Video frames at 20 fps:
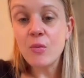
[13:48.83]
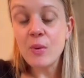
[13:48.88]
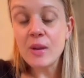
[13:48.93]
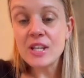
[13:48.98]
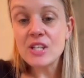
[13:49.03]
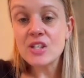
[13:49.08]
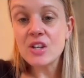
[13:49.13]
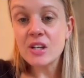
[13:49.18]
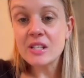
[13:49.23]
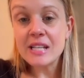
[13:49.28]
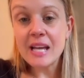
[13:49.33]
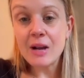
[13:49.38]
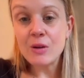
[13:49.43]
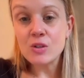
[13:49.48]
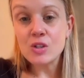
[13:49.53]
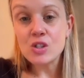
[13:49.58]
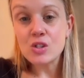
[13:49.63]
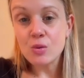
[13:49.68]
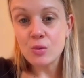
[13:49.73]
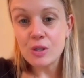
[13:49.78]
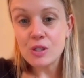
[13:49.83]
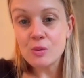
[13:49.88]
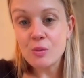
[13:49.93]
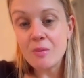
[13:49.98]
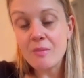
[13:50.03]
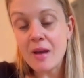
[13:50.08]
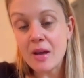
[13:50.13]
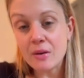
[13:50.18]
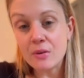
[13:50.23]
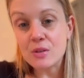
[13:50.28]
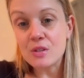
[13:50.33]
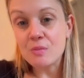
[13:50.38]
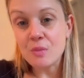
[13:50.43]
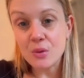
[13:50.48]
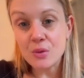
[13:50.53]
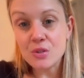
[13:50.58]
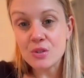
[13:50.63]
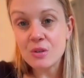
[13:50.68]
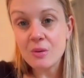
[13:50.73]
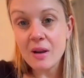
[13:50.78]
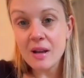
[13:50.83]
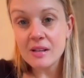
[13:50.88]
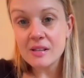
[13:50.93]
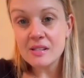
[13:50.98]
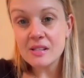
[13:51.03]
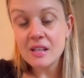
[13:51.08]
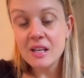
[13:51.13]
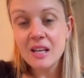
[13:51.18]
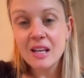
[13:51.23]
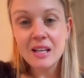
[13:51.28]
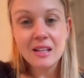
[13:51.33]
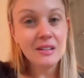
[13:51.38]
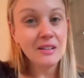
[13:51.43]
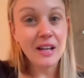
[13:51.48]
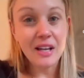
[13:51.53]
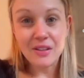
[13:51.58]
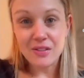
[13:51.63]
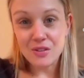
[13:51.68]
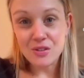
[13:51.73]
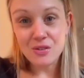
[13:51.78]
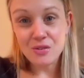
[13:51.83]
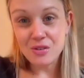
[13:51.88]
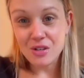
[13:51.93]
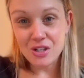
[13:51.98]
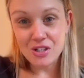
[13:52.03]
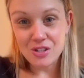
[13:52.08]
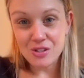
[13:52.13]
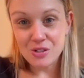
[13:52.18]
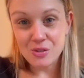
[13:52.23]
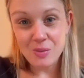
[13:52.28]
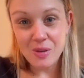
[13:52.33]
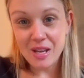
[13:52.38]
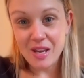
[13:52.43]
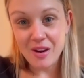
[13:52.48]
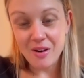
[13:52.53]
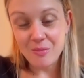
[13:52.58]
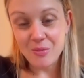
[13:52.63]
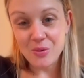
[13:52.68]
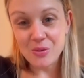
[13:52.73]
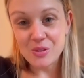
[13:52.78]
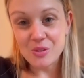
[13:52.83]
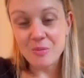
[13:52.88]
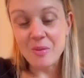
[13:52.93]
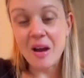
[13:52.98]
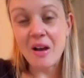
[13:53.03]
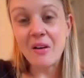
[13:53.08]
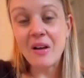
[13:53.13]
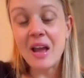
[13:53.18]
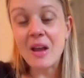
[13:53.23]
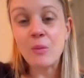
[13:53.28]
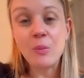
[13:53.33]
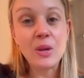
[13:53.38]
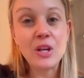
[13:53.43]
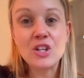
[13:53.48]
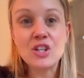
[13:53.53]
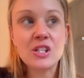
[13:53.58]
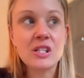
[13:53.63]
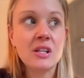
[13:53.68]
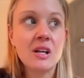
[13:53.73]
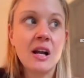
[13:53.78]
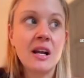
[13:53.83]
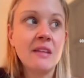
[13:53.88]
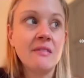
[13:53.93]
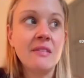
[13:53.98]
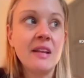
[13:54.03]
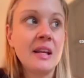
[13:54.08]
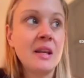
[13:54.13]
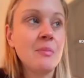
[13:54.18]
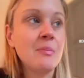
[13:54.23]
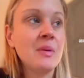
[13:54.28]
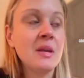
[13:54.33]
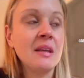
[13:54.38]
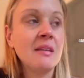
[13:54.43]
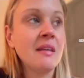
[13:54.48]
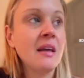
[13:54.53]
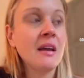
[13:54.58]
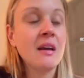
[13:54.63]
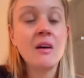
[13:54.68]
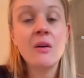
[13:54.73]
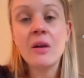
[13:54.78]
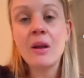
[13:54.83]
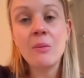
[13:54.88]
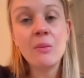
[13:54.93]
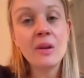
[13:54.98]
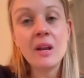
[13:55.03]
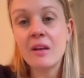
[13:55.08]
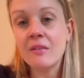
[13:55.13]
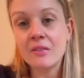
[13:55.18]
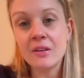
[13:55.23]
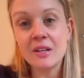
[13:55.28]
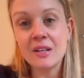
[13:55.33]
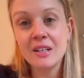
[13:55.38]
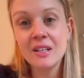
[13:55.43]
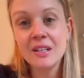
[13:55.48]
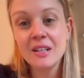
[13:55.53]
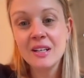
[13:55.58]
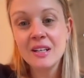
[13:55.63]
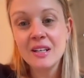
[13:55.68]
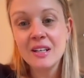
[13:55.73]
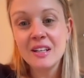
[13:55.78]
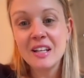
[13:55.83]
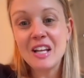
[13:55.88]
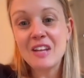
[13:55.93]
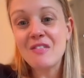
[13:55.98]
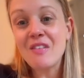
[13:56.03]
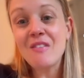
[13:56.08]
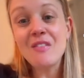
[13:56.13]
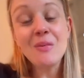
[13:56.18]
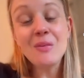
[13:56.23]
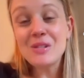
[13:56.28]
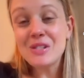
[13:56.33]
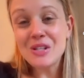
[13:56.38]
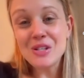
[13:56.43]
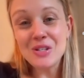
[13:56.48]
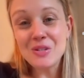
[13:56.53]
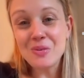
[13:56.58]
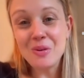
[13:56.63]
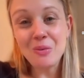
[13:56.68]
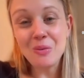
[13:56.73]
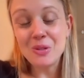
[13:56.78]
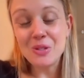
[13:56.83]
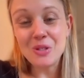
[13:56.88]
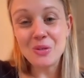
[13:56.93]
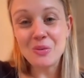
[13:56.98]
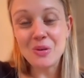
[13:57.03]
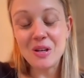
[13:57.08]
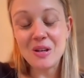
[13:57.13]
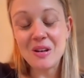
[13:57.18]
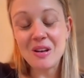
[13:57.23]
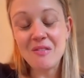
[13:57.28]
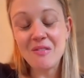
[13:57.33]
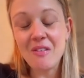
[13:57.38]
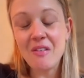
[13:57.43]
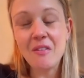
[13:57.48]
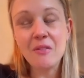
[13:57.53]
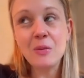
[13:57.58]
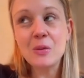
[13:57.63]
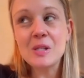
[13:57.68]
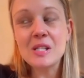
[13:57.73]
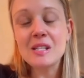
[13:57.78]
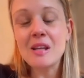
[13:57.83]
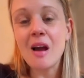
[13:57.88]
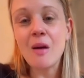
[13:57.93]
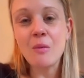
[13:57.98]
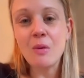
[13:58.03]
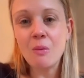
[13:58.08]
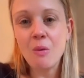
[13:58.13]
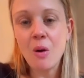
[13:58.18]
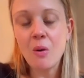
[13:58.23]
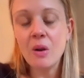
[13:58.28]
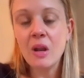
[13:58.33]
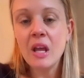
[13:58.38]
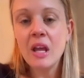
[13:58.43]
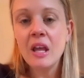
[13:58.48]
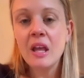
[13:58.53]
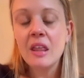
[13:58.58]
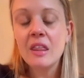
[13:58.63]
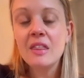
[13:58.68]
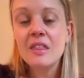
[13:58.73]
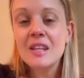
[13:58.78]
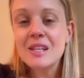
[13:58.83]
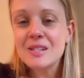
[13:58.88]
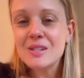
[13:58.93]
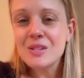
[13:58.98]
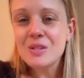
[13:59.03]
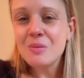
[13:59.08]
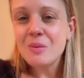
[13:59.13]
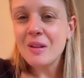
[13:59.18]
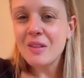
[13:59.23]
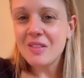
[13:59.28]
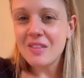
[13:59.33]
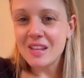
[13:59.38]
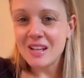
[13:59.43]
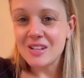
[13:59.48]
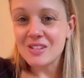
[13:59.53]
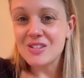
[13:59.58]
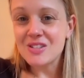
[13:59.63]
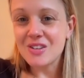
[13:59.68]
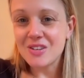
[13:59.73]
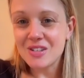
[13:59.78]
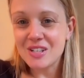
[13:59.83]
start to outsource what matters most to us, like the traditions we care most about, and we just kind of let it be like, okay, whatever. Like if everyone's into it, we'll do it. And if everyone's not, we won't. This is when things start